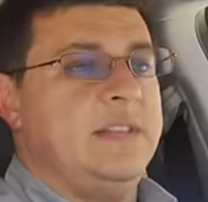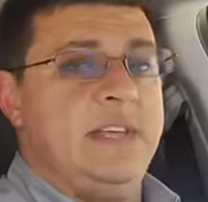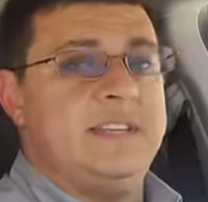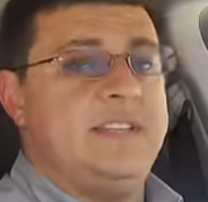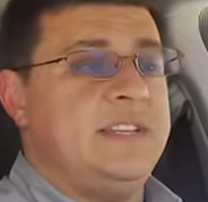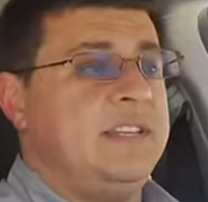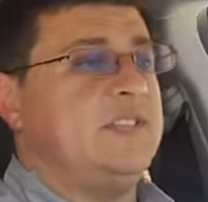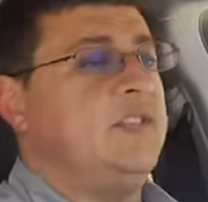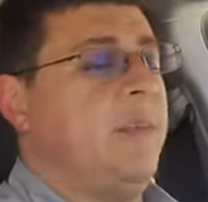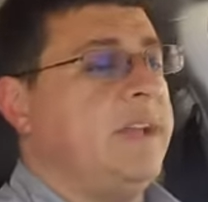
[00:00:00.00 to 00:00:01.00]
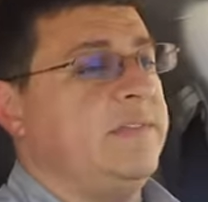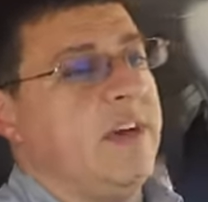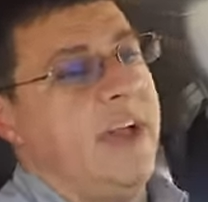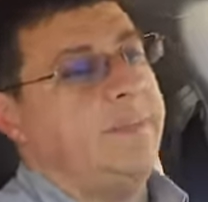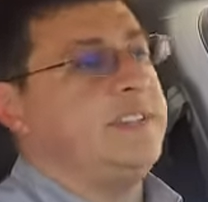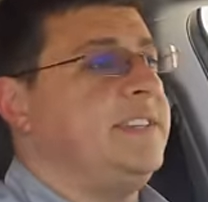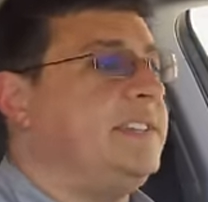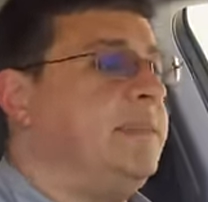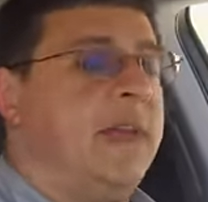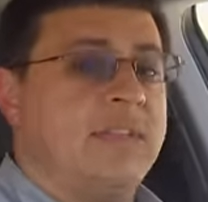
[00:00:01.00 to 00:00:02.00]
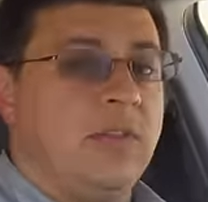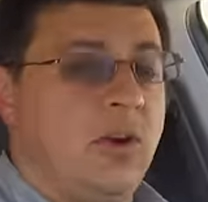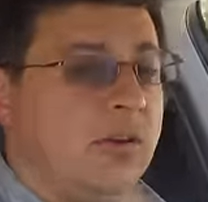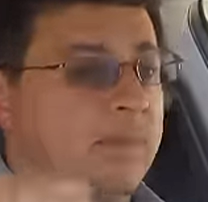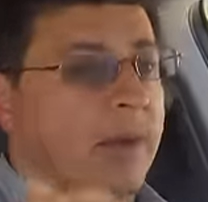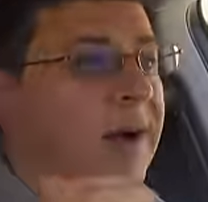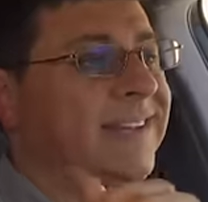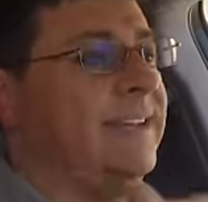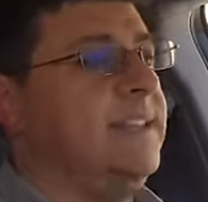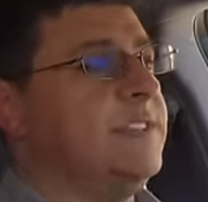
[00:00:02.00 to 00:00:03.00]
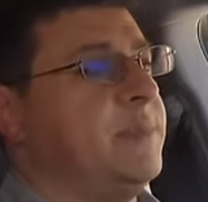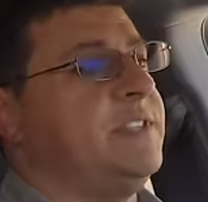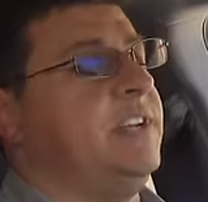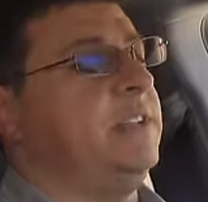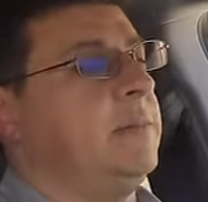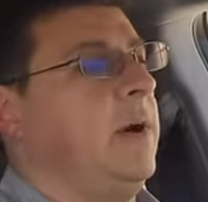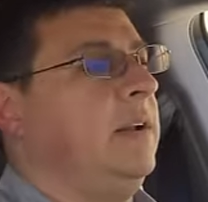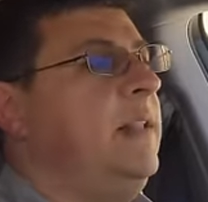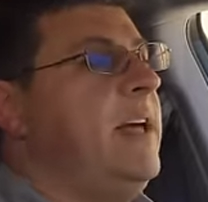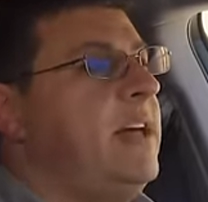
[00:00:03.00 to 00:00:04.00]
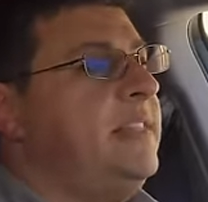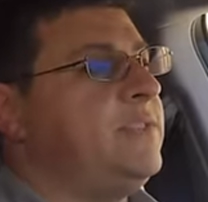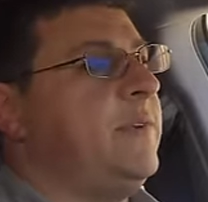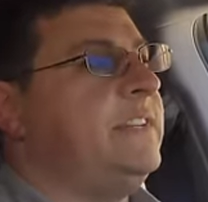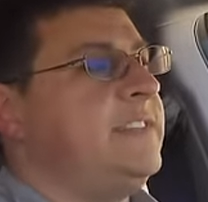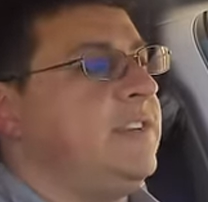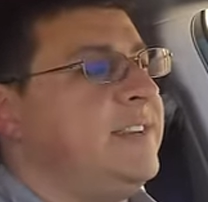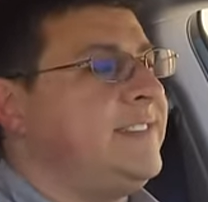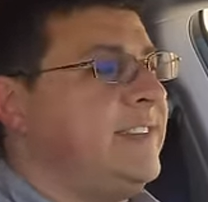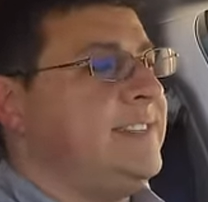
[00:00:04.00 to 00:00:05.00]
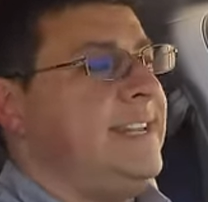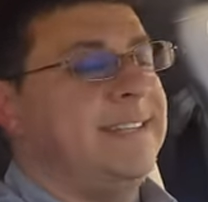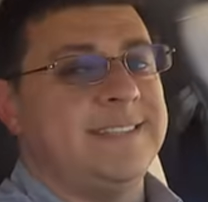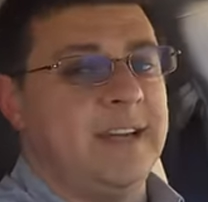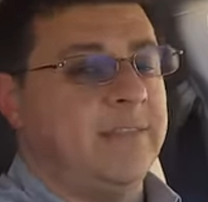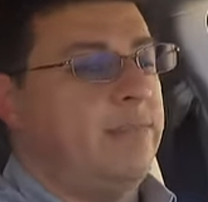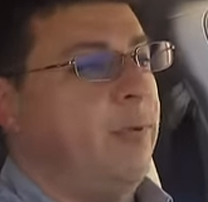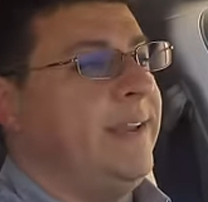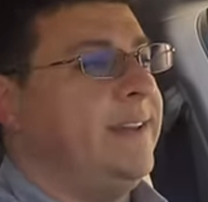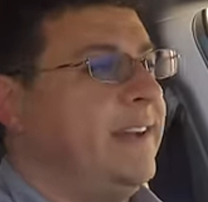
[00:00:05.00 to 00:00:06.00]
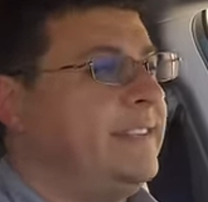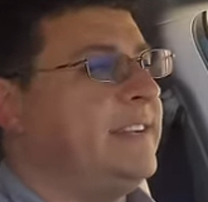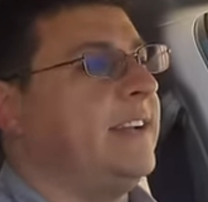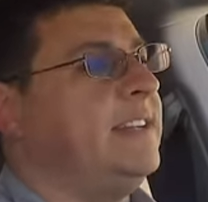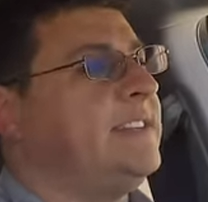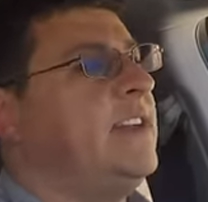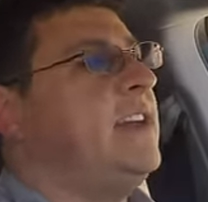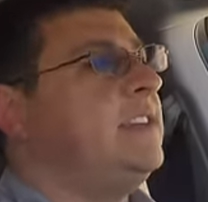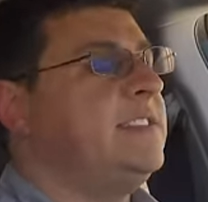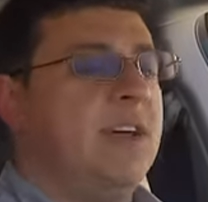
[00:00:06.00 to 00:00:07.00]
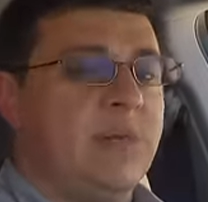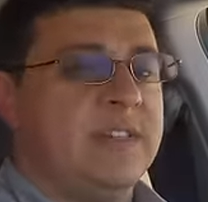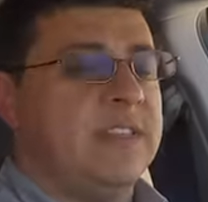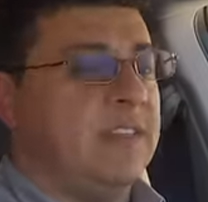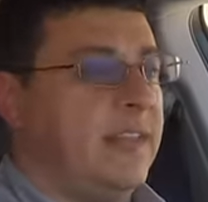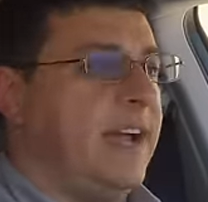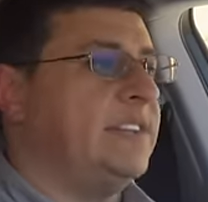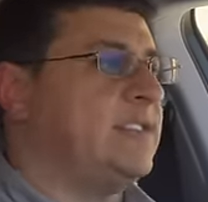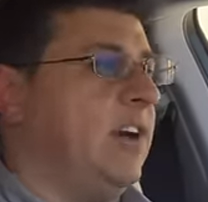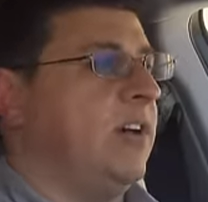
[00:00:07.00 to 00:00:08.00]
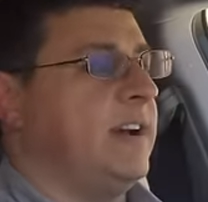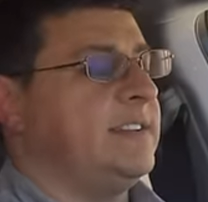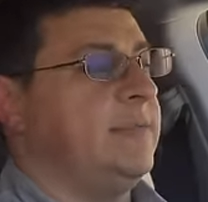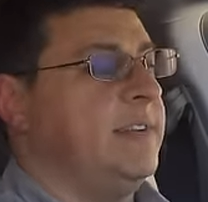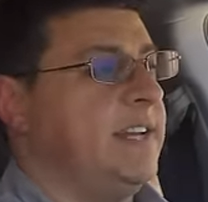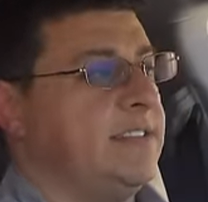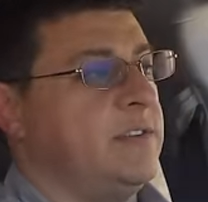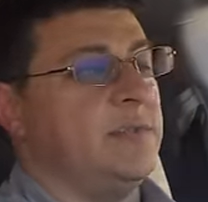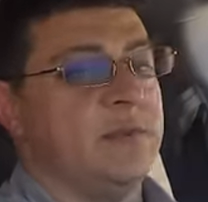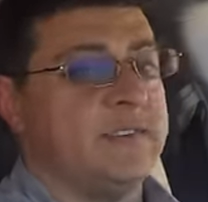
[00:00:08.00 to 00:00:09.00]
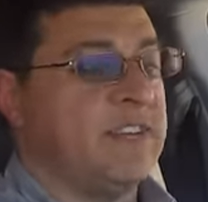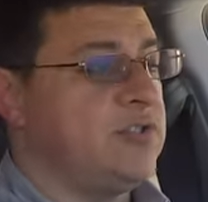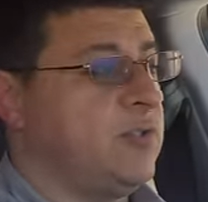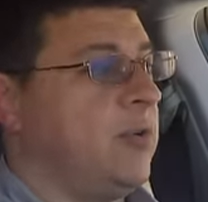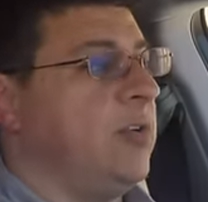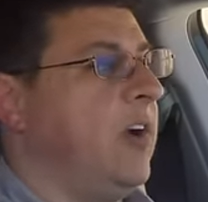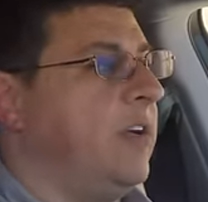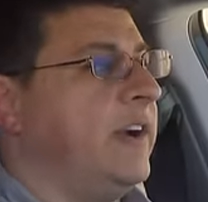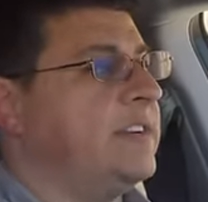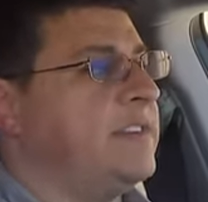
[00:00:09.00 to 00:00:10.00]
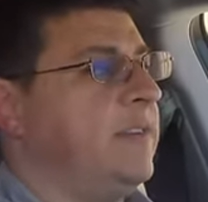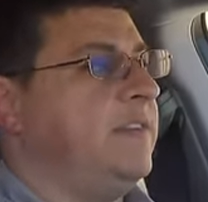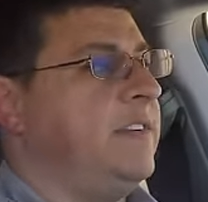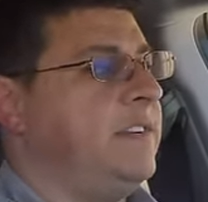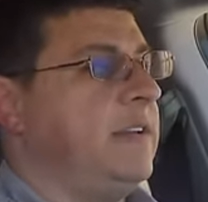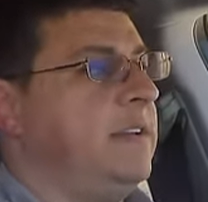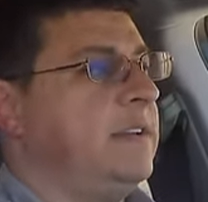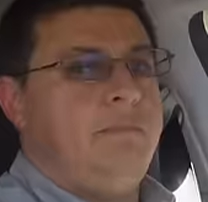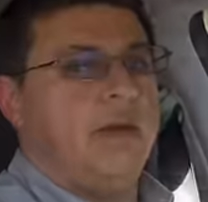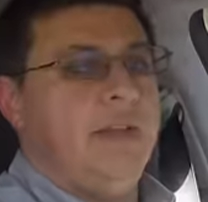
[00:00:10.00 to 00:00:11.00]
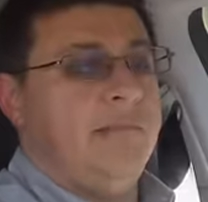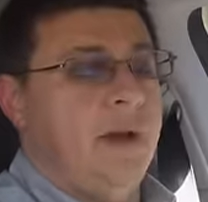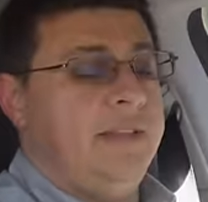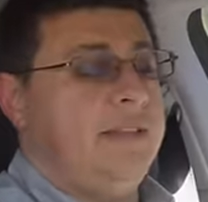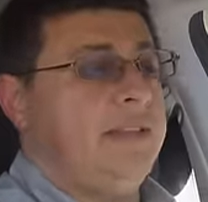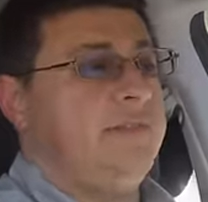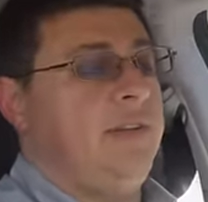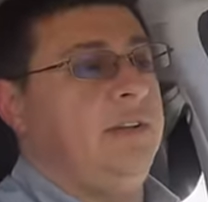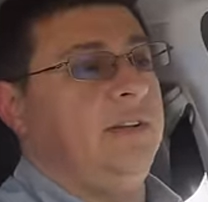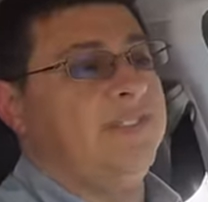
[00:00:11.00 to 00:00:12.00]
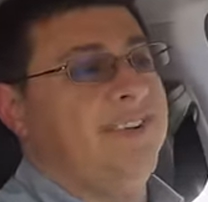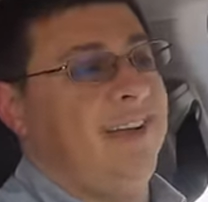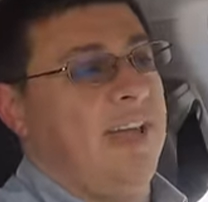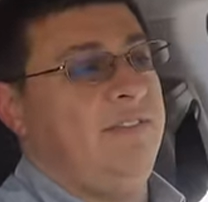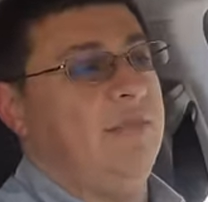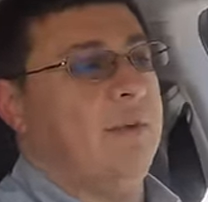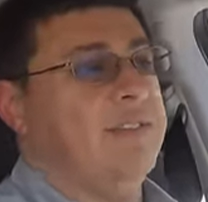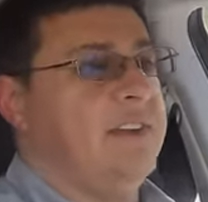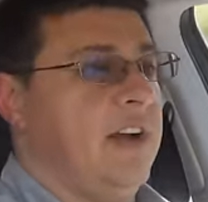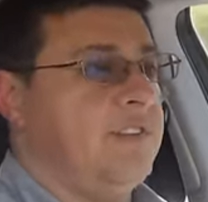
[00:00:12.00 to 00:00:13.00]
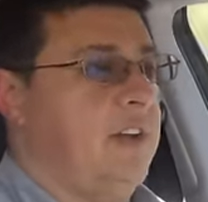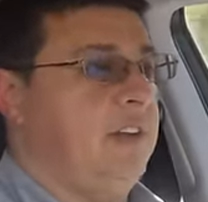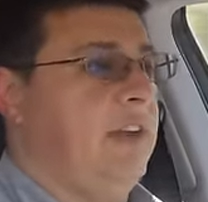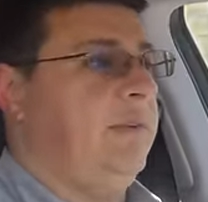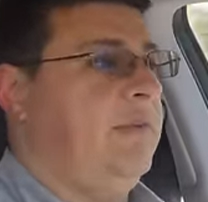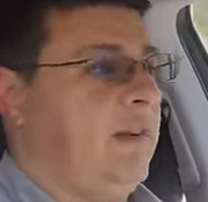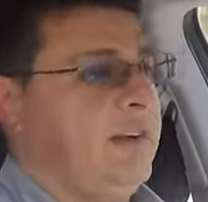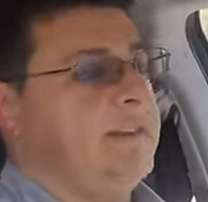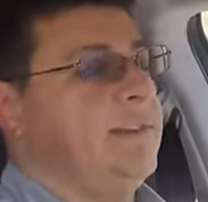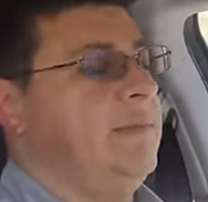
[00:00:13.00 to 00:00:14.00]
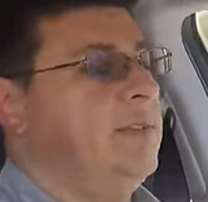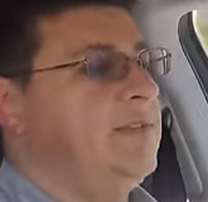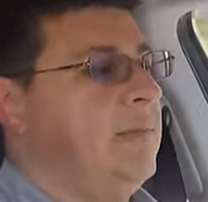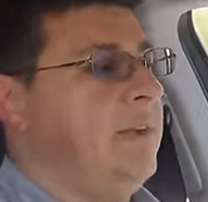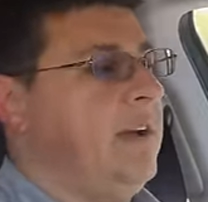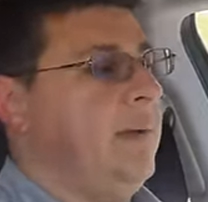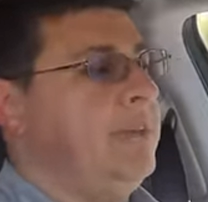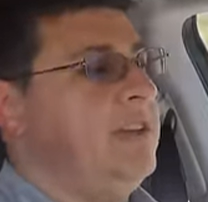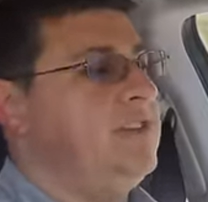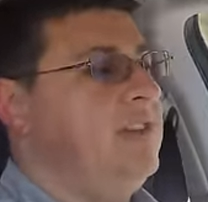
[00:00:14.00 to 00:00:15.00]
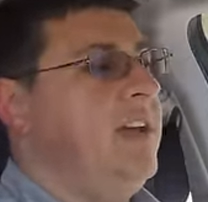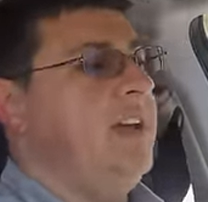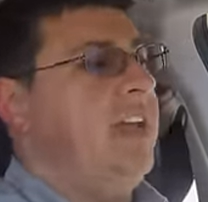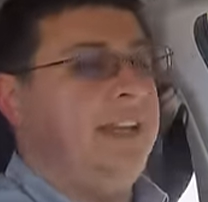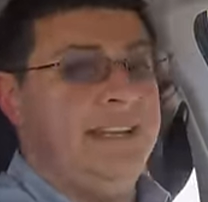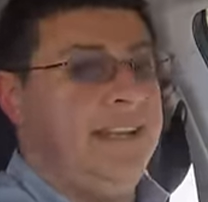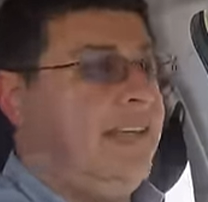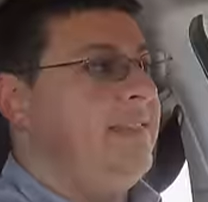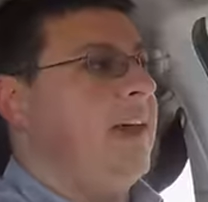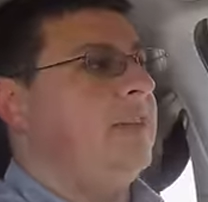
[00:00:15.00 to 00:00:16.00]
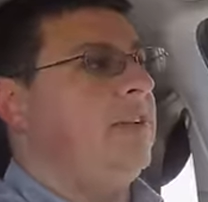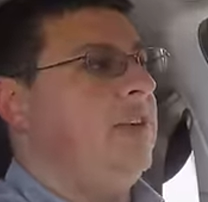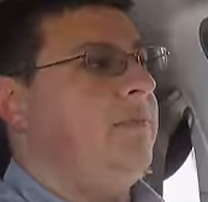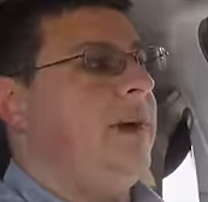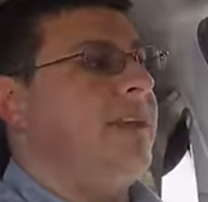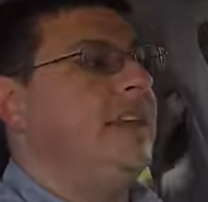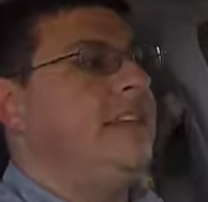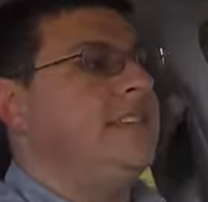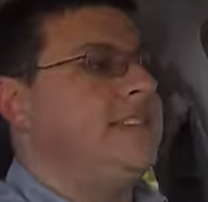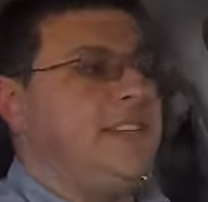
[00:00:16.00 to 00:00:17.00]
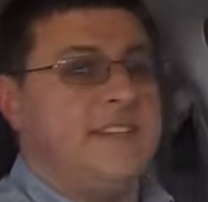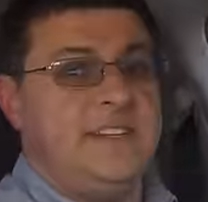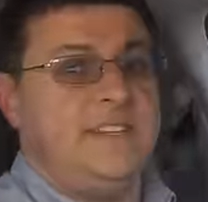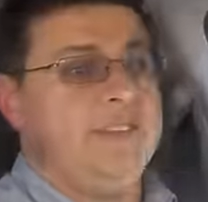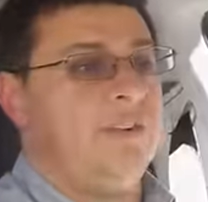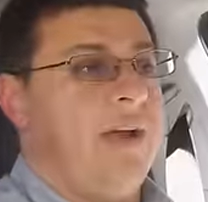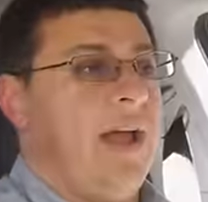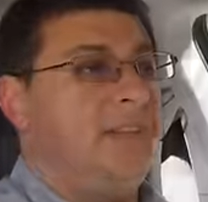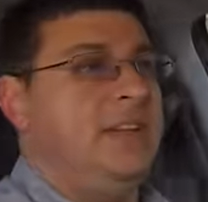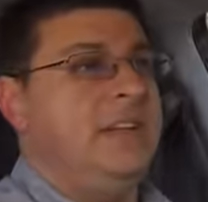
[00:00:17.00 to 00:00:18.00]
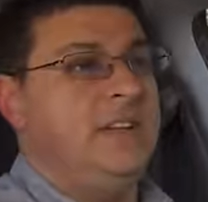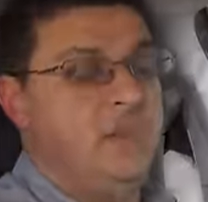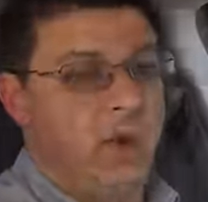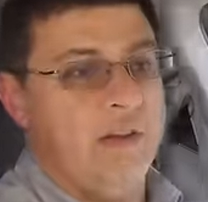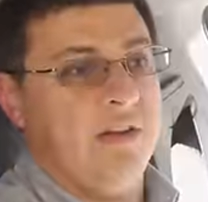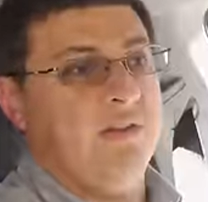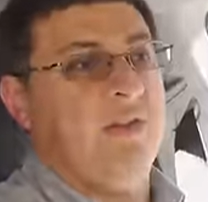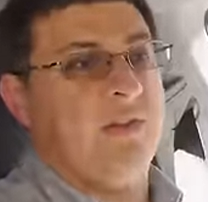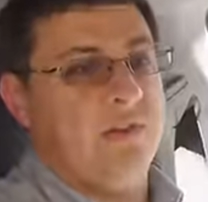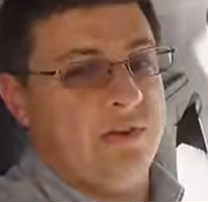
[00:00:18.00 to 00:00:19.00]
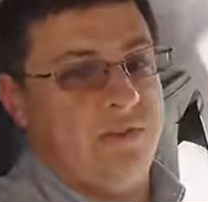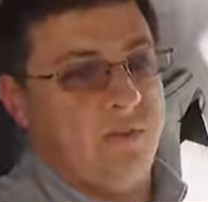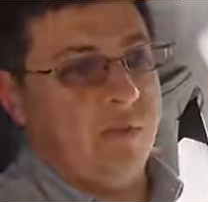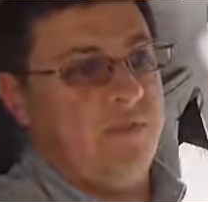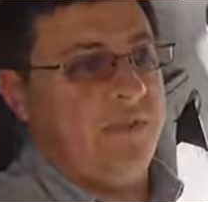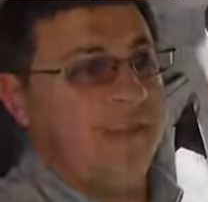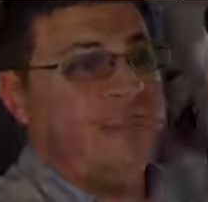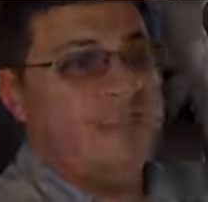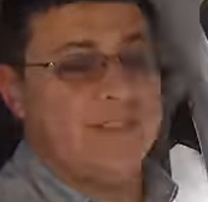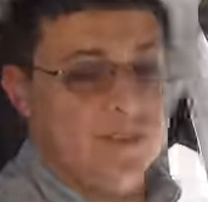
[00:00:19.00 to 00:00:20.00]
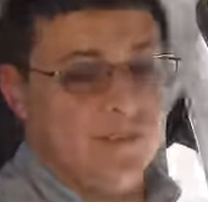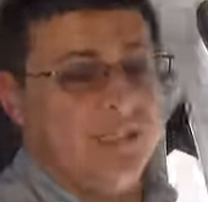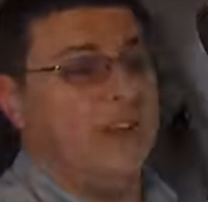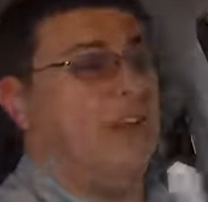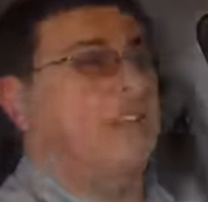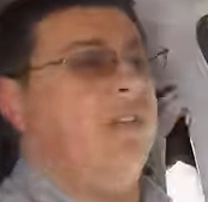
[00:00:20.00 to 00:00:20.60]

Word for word: Thanks to the additional weight of the hybrid system and the longer body in this particular model, this ran 0 to 60 in 7.9 seconds, slower than the last RX that we tested, which was a shorter RX 350. Bearing in mind that this vehicle does not have enormous tires on it like we find in some of the German competition, and again that curb weight, 60 to 0 happened in 134 feet. That's certainly on